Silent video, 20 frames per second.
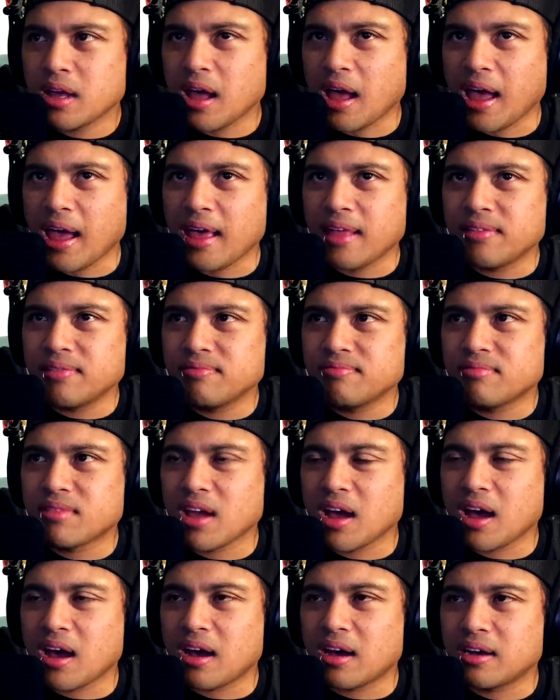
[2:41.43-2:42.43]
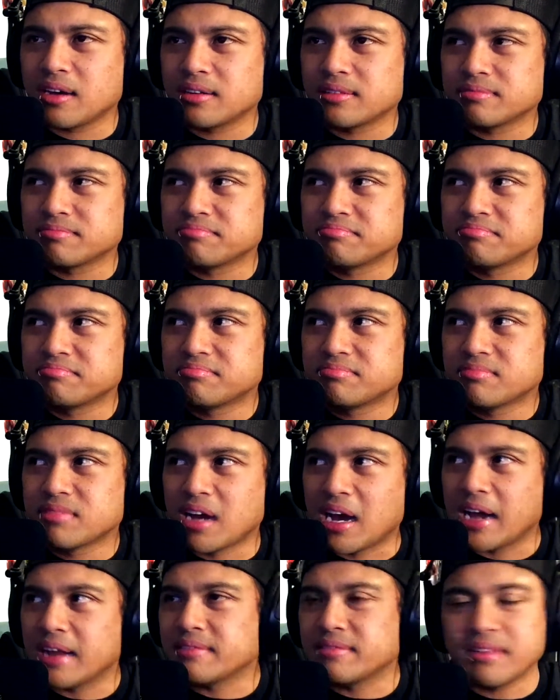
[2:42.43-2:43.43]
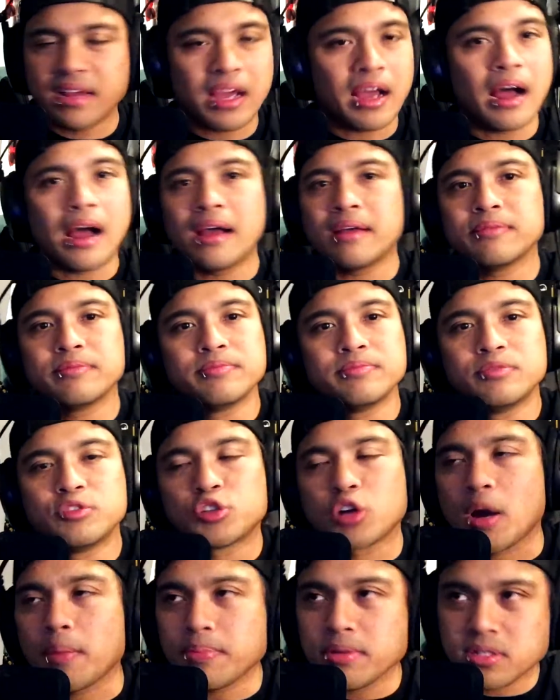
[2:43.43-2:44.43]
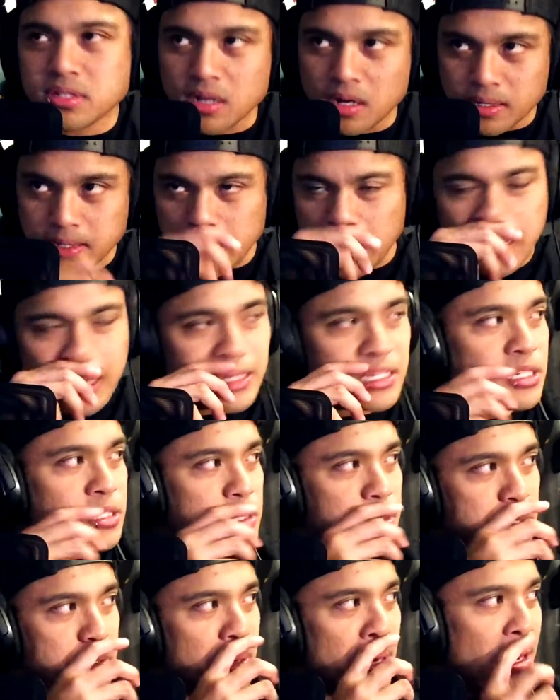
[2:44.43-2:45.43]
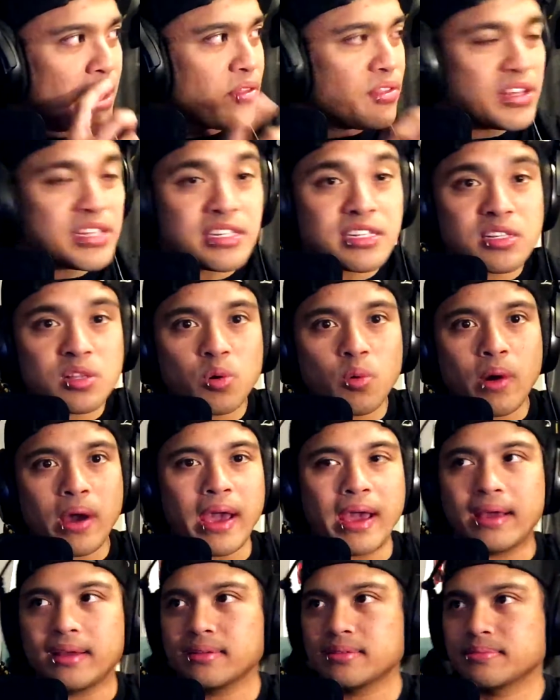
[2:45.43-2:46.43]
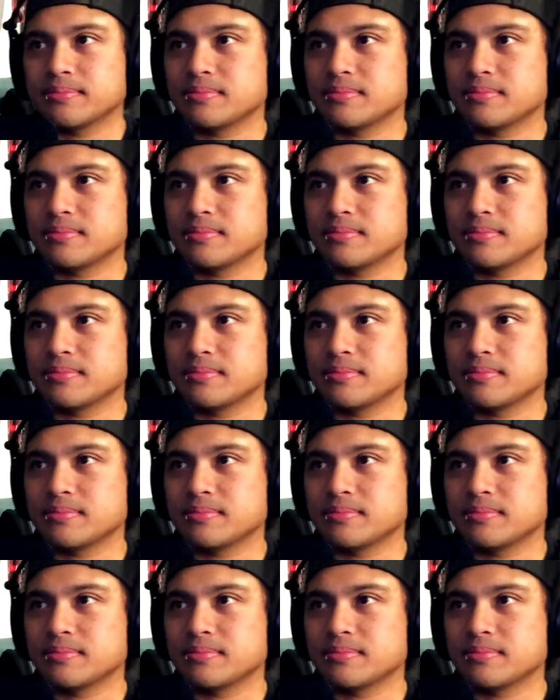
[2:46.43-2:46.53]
And I dropped the song. Yeah, let's do This Is The Way.